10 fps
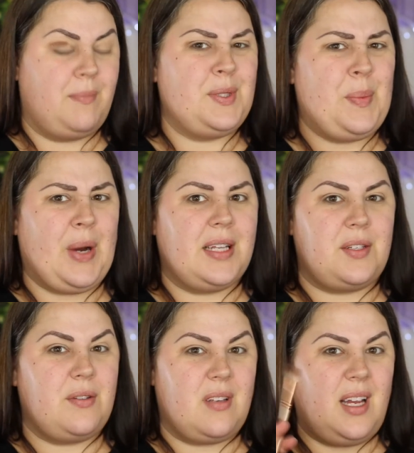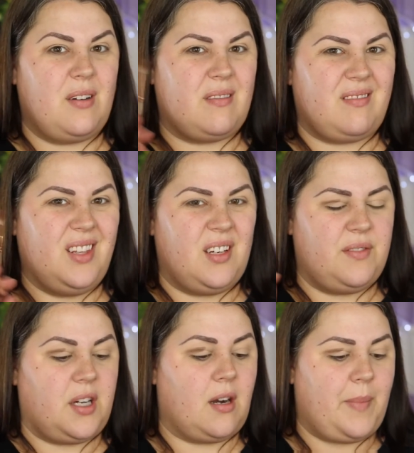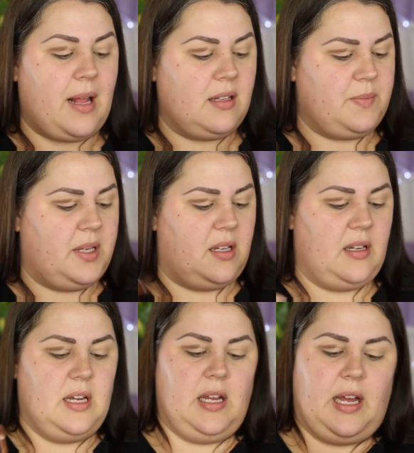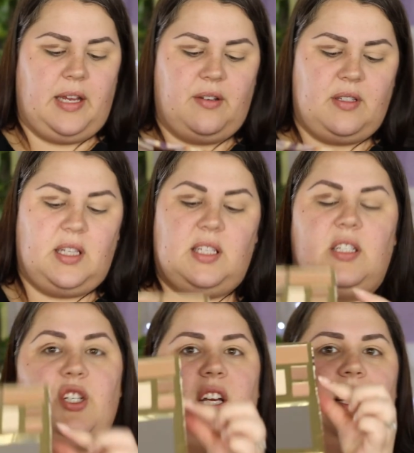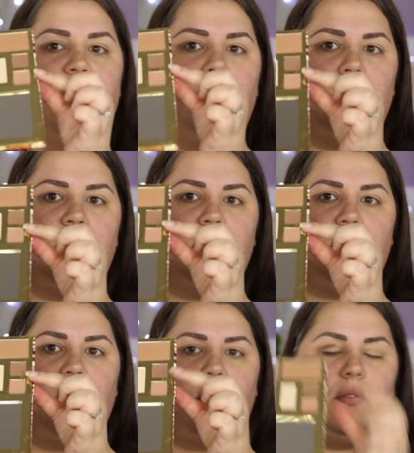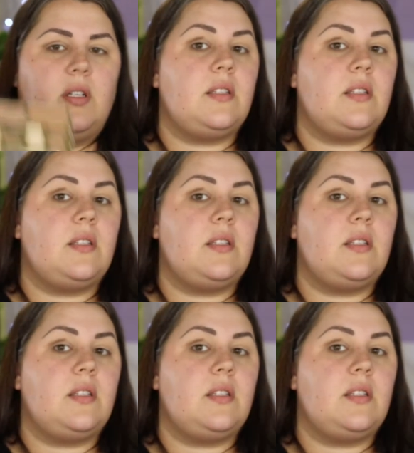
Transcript: I'm surprised. Usually I don't love Tarte palettes, but I use this shade here called Stone.